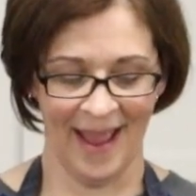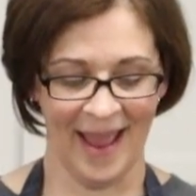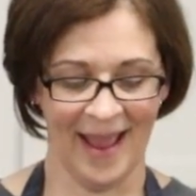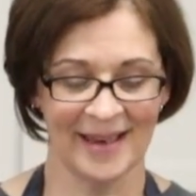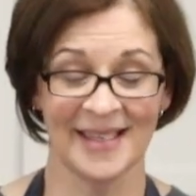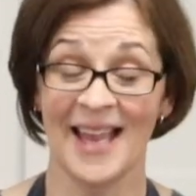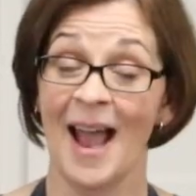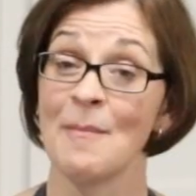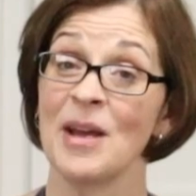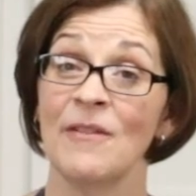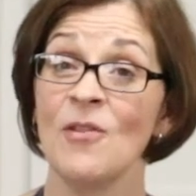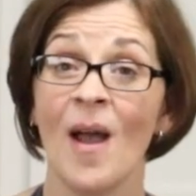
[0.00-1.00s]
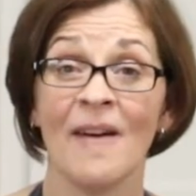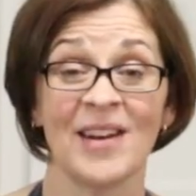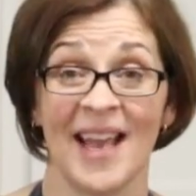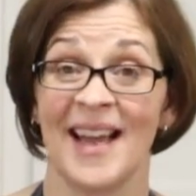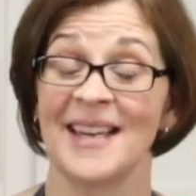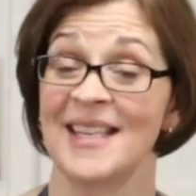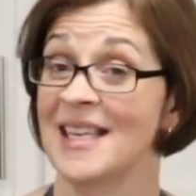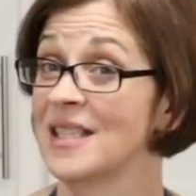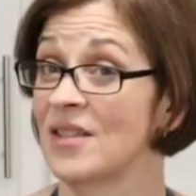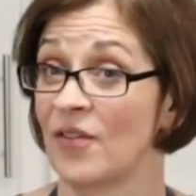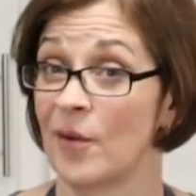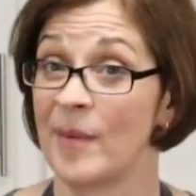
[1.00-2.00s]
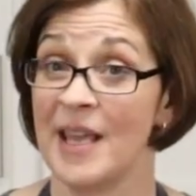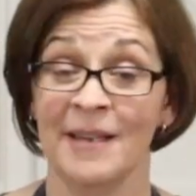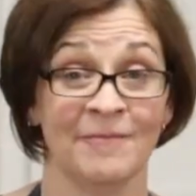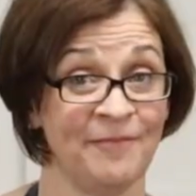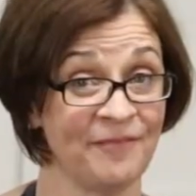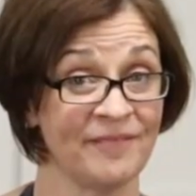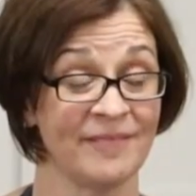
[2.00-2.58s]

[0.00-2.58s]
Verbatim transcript: And yeah, but if you have any ideas for me,